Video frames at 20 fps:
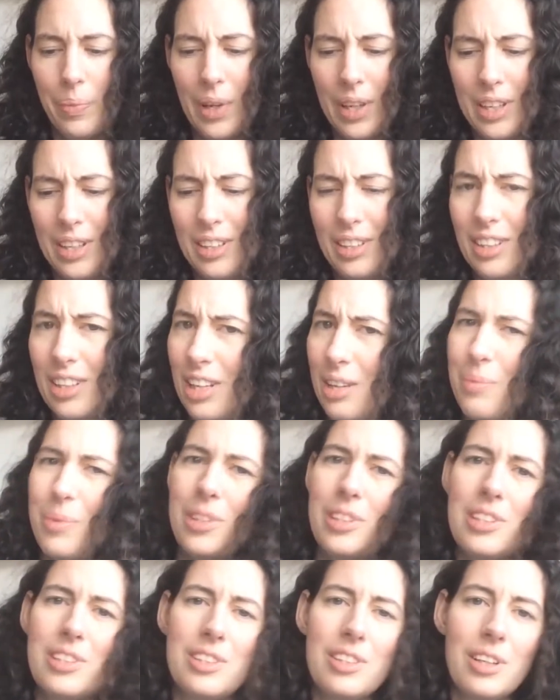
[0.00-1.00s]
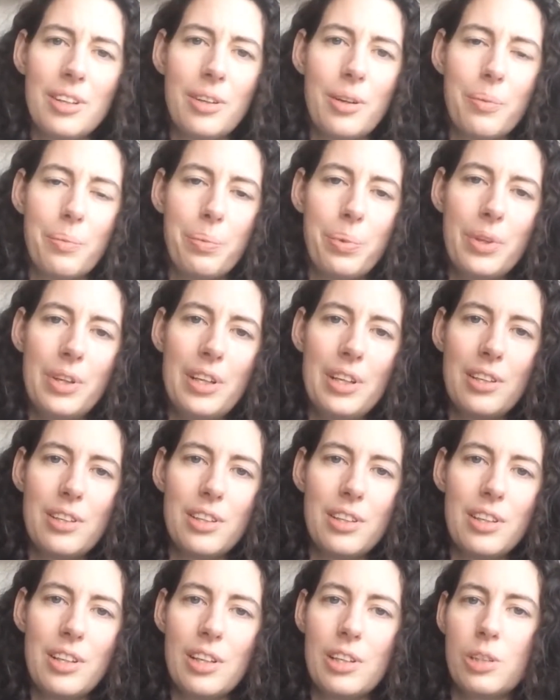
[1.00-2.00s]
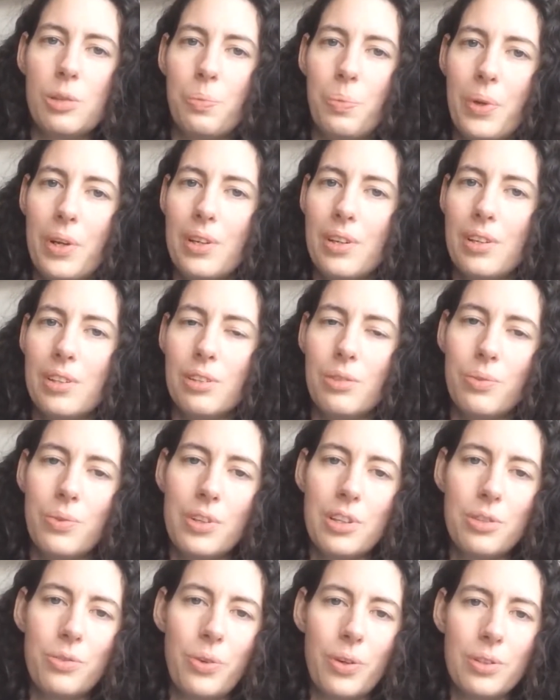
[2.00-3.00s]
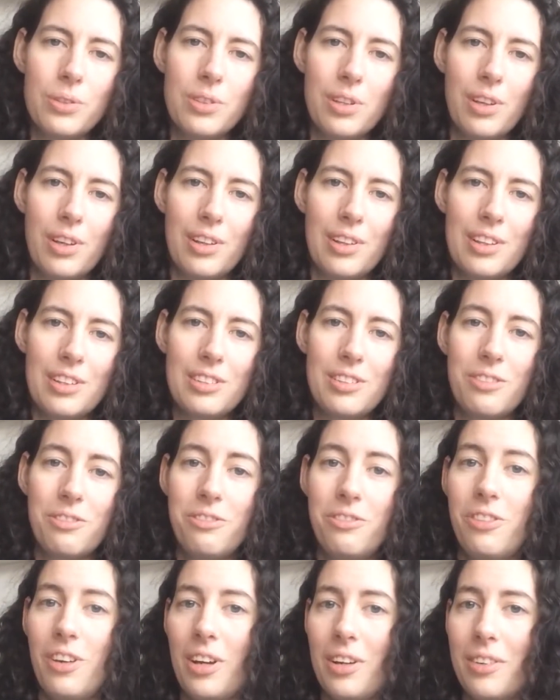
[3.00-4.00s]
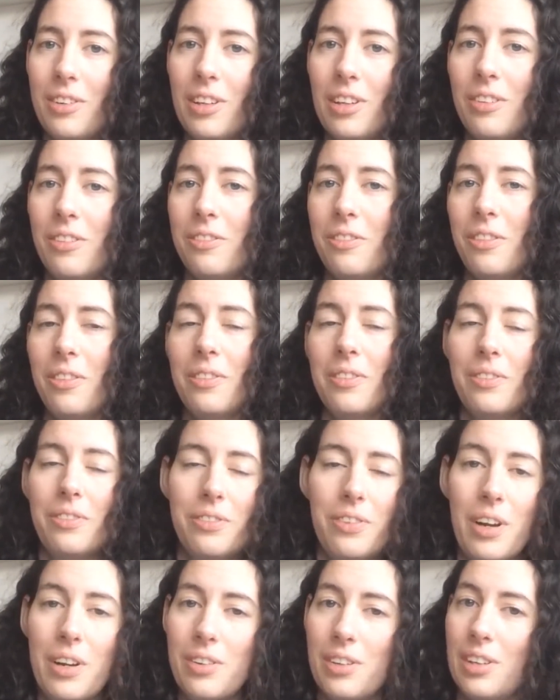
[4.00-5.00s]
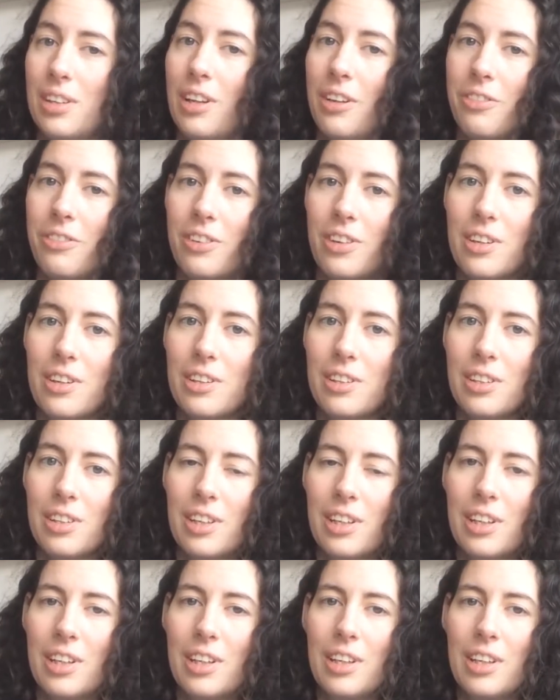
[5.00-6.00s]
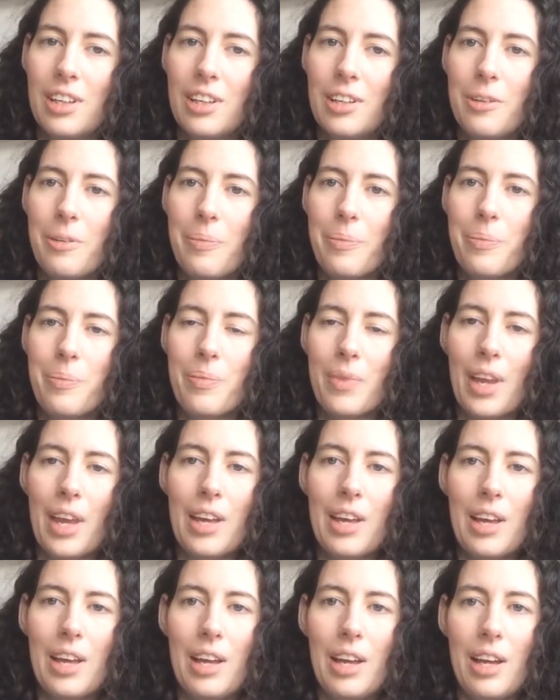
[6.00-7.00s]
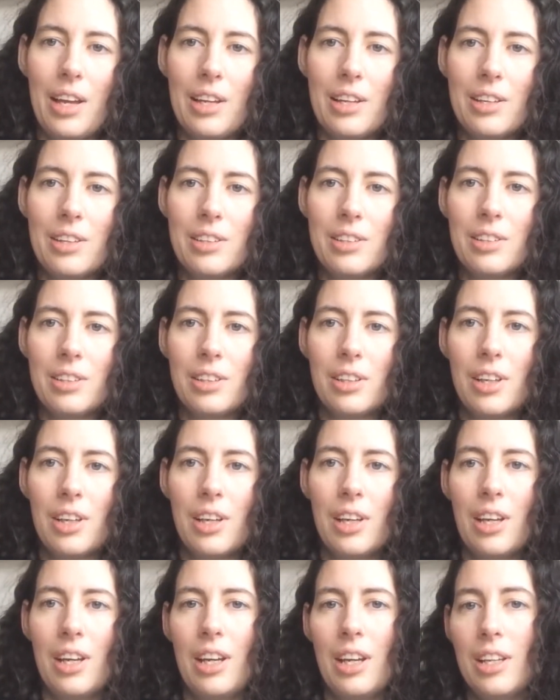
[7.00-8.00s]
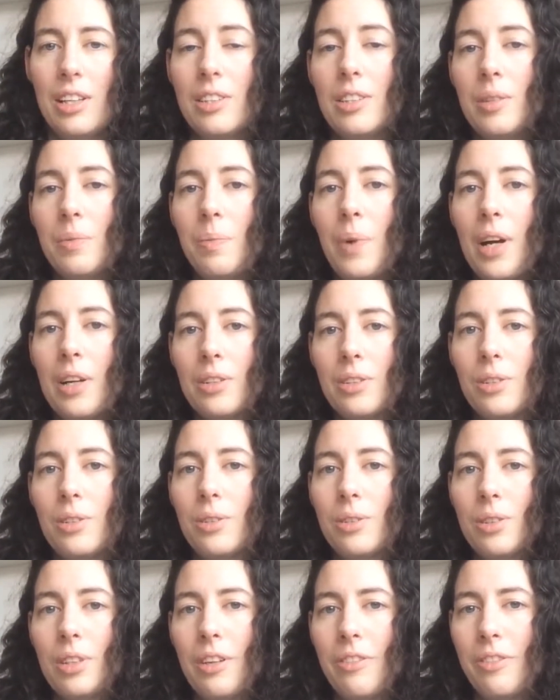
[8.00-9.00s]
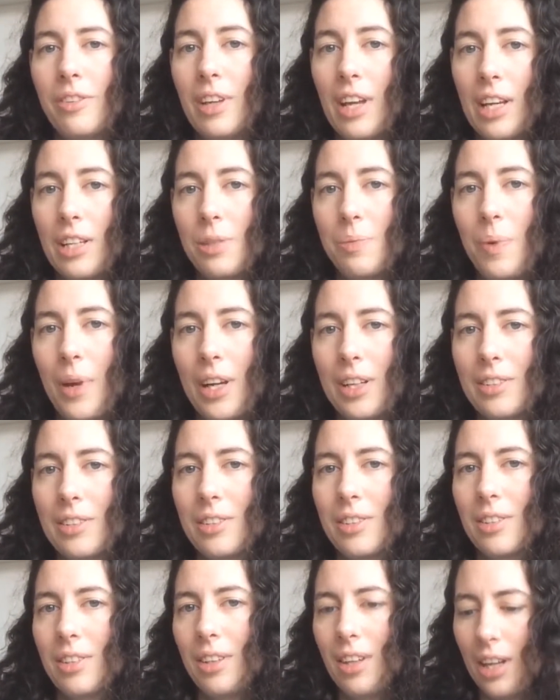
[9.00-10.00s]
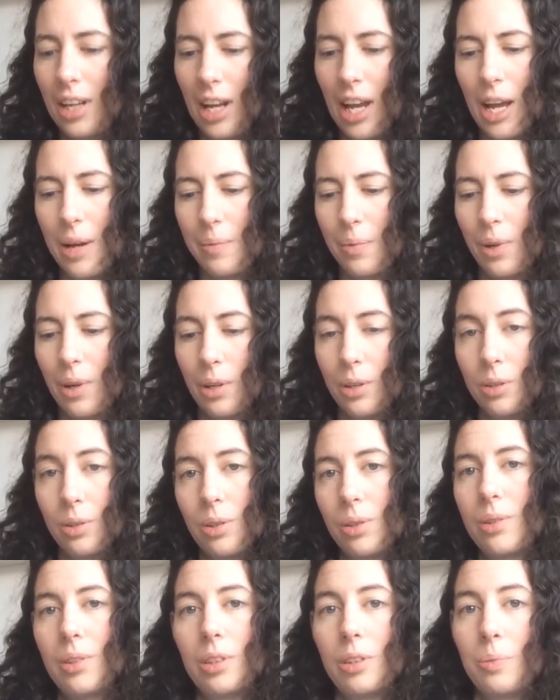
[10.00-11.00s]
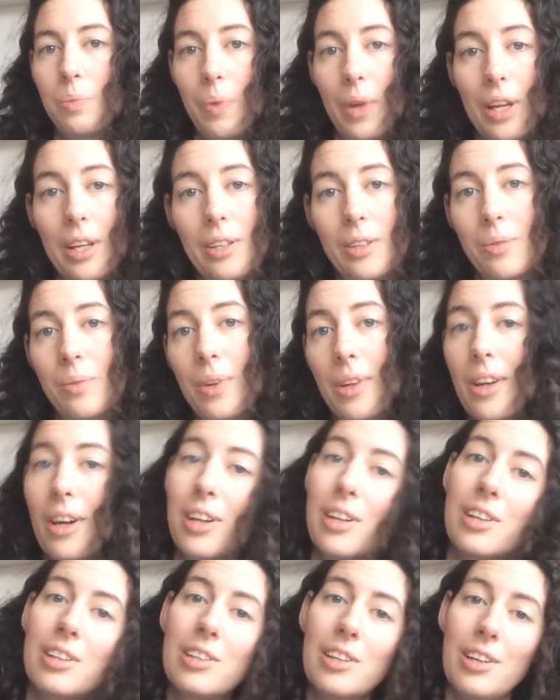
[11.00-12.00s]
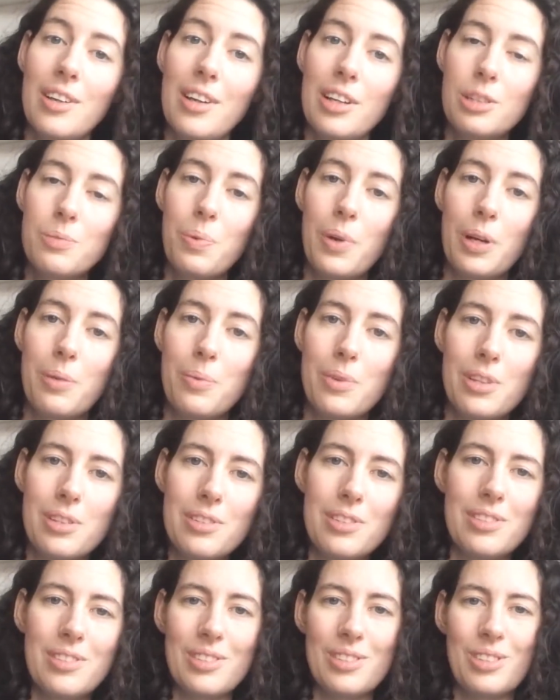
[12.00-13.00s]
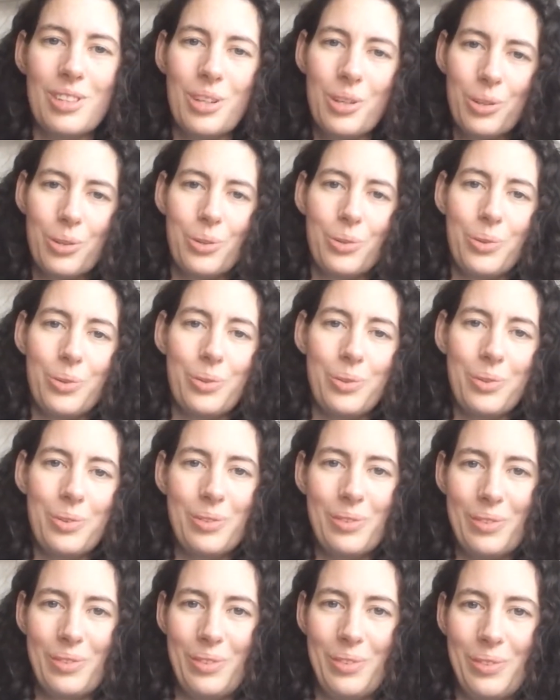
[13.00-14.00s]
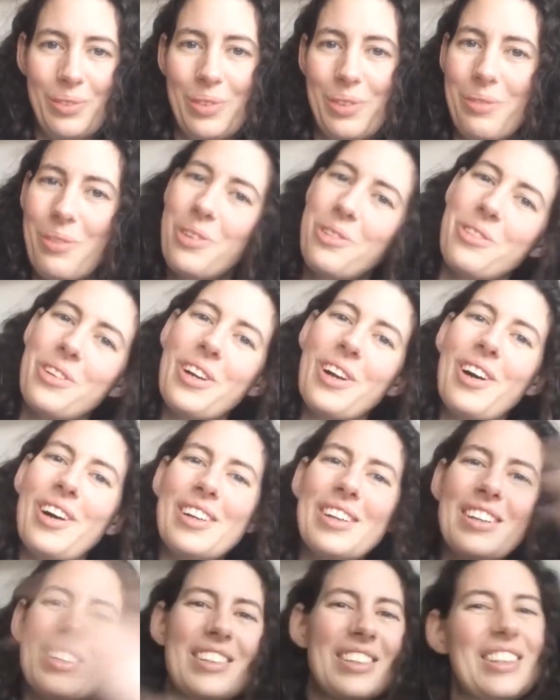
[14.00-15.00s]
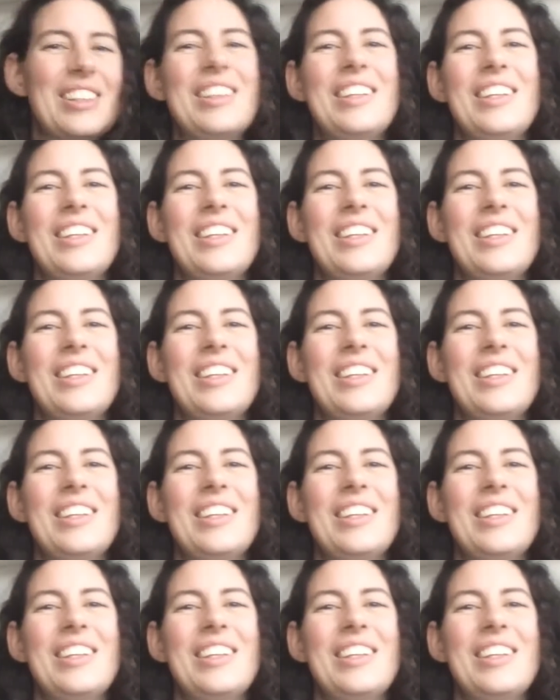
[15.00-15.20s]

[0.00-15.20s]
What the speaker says: but the image is not complete. The experience for this photon is very, very different, and it's about two different aspects that I'm going to explain with other thought experiments. So we're moving on